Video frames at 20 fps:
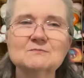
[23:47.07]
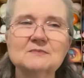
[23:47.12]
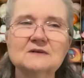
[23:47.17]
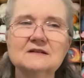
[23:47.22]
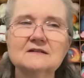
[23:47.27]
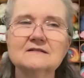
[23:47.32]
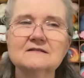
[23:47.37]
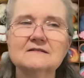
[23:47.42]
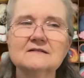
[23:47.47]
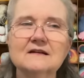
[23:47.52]

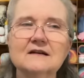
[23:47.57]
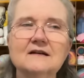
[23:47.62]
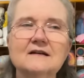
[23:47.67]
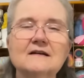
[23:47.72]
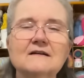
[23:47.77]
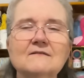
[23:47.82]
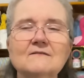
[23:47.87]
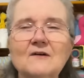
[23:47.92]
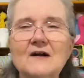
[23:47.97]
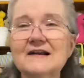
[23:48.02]
But
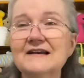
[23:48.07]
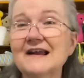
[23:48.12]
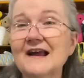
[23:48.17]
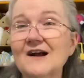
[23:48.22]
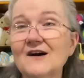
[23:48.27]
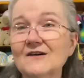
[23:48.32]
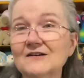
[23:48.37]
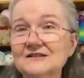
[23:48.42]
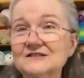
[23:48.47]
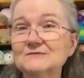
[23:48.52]
right
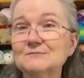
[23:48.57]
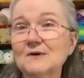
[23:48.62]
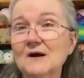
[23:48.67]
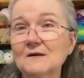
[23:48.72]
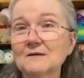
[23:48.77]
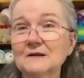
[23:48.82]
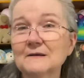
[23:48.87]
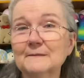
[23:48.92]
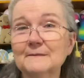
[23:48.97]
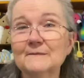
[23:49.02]
now, it's
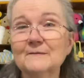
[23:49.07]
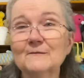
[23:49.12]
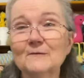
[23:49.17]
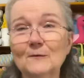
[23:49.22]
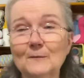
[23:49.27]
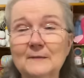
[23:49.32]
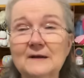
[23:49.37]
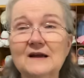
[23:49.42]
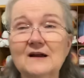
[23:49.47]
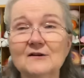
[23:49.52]
probably
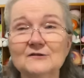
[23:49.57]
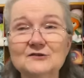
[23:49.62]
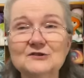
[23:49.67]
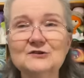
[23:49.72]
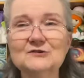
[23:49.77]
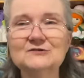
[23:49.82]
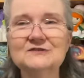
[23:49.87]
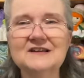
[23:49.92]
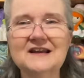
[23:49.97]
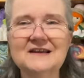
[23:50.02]
will be on
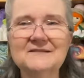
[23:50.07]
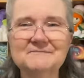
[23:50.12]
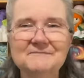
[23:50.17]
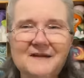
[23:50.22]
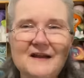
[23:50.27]
Tuesday.